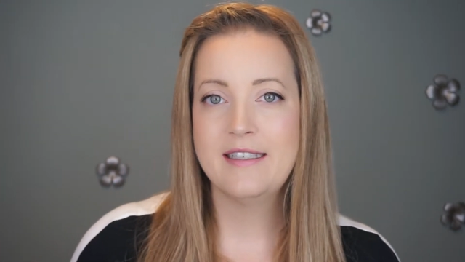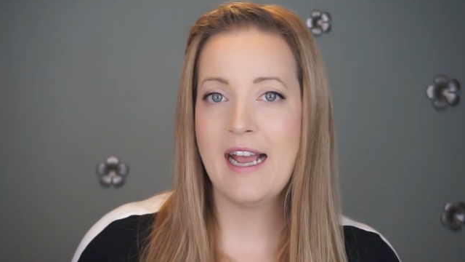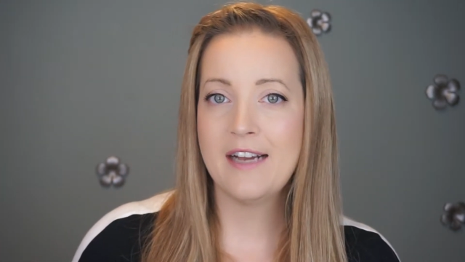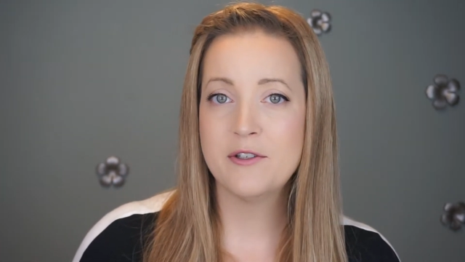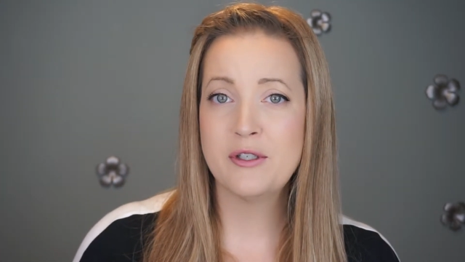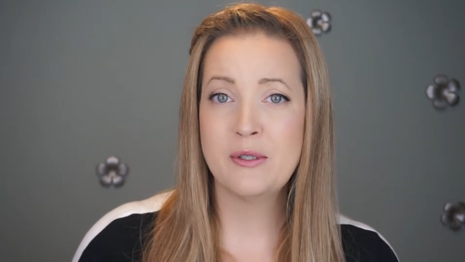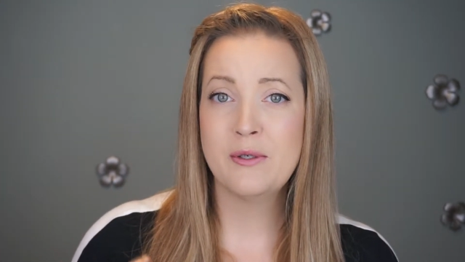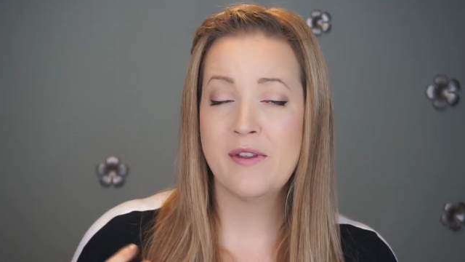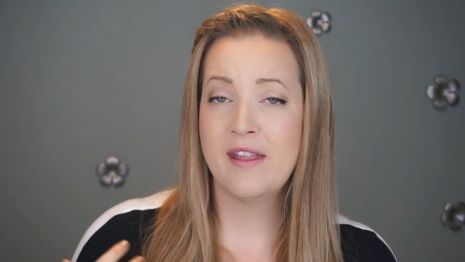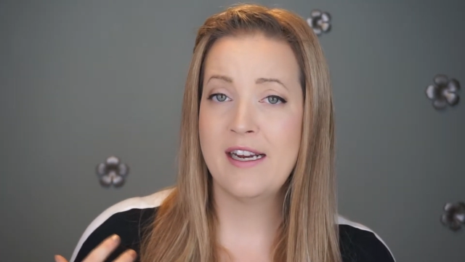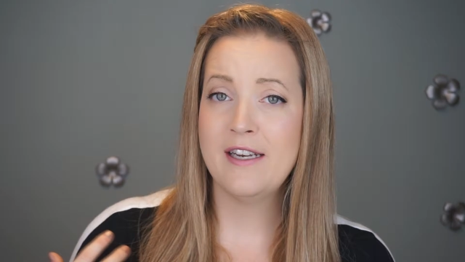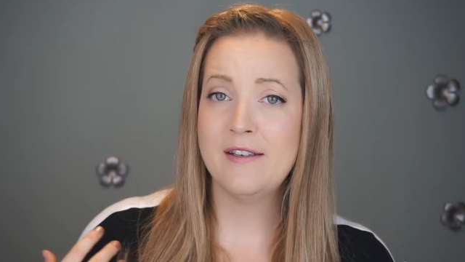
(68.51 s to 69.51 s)
natural or
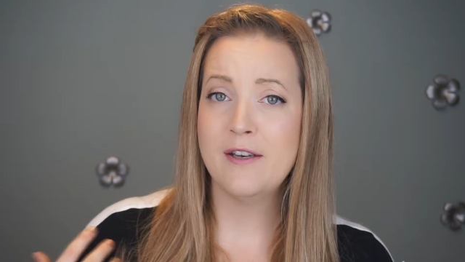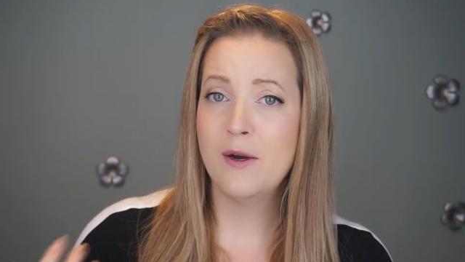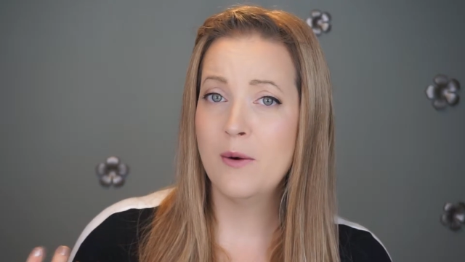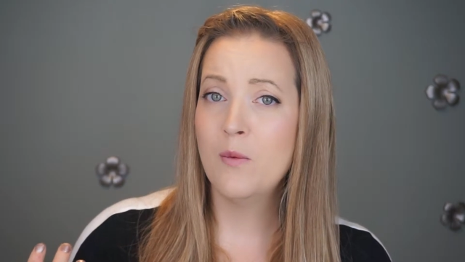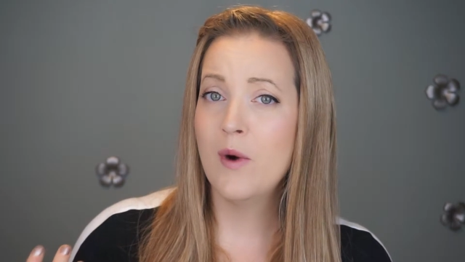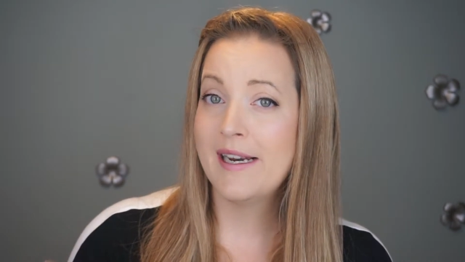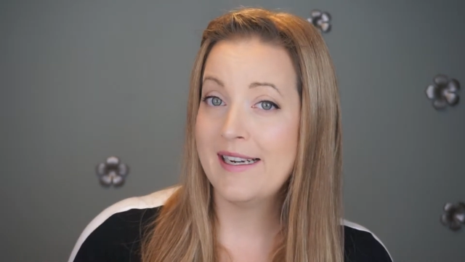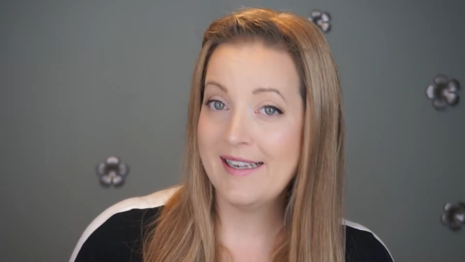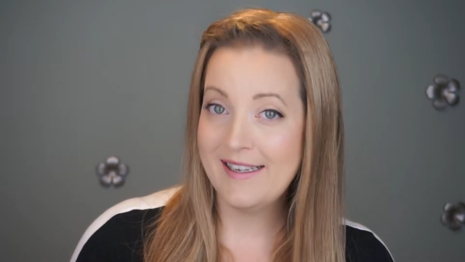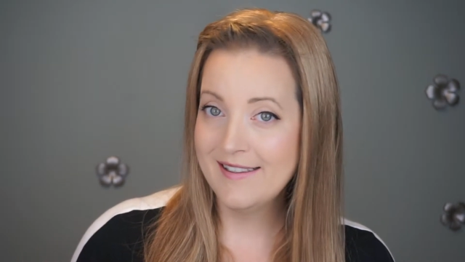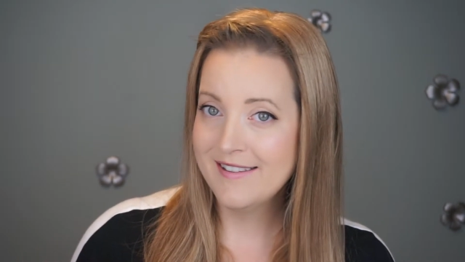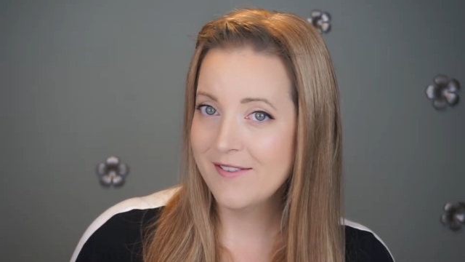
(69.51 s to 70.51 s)
that I know what it
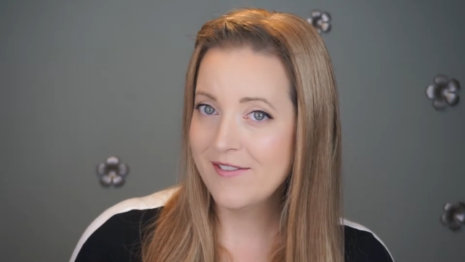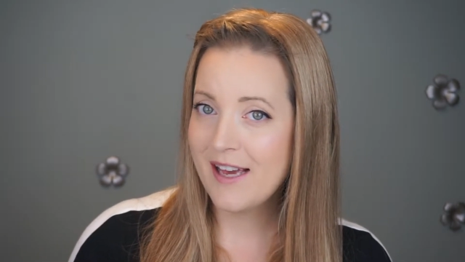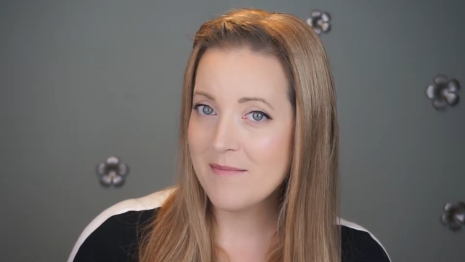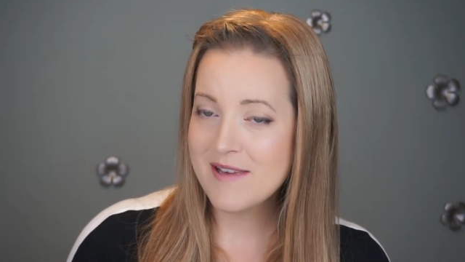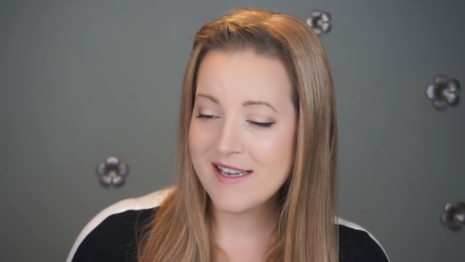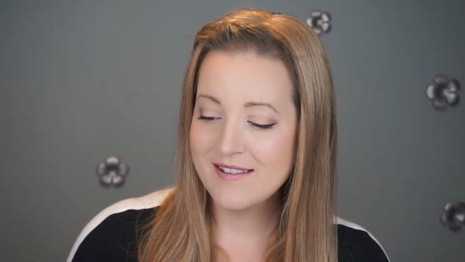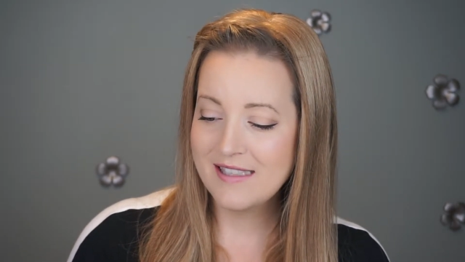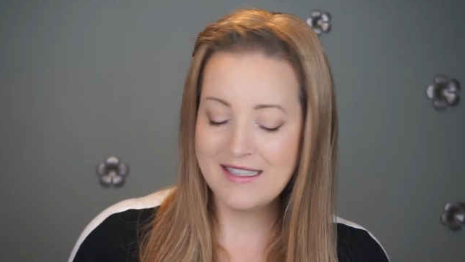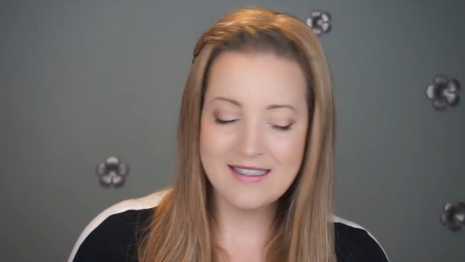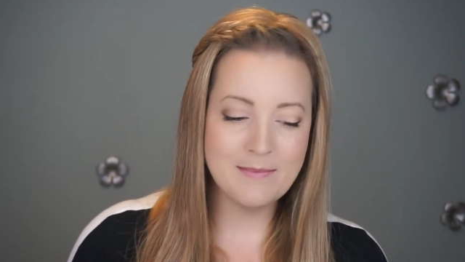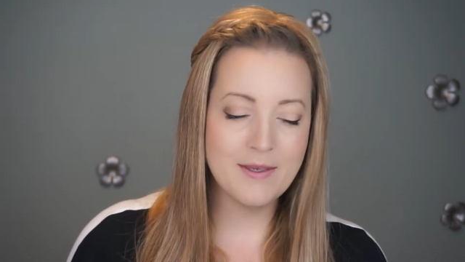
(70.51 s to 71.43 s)
is, if that makes sense.